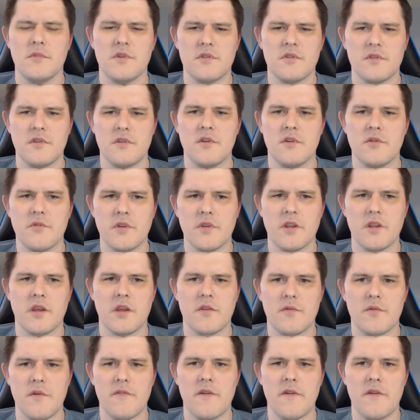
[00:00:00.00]
You're doing like
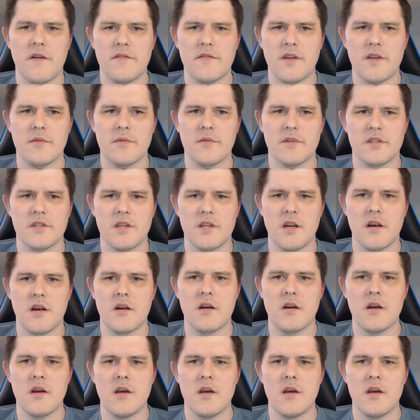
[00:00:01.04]
3-5 damage there.